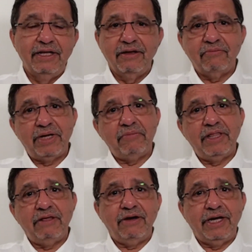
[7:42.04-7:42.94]
My
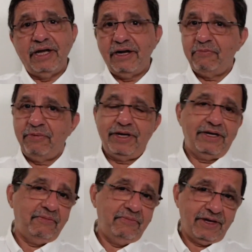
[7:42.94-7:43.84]
mother and aunt picked
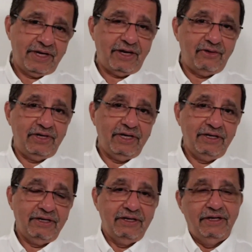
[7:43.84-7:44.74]
up the cow
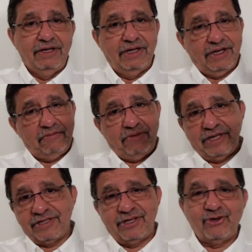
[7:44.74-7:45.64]
dung and
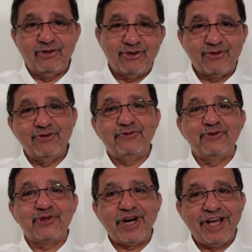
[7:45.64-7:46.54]
placed it on the roof
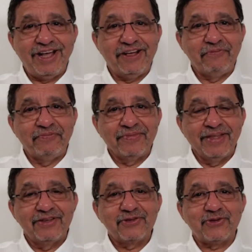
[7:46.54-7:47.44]
to dry.
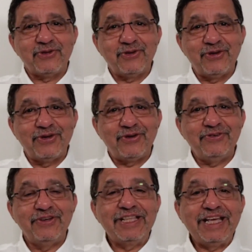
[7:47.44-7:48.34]
So
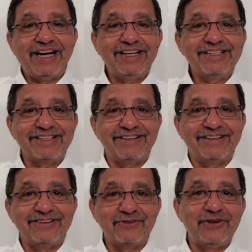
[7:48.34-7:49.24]
often the
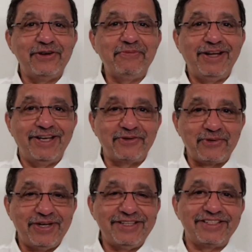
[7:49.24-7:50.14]
answer to complex
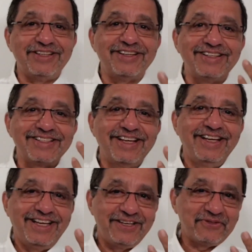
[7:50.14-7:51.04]
questions
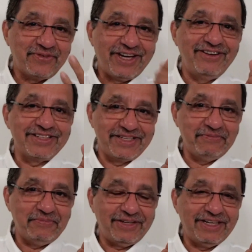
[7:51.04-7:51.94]
is very
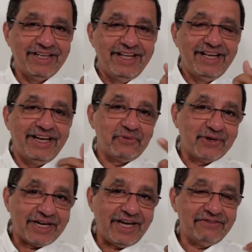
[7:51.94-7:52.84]
simple. And
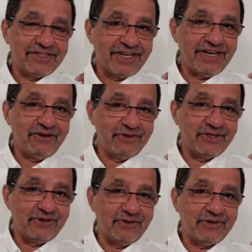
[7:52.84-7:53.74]
what I've shared
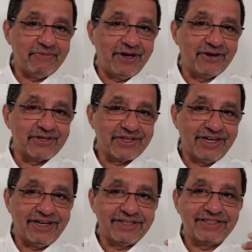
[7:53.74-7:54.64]
with you about
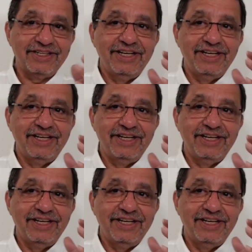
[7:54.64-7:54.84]
trust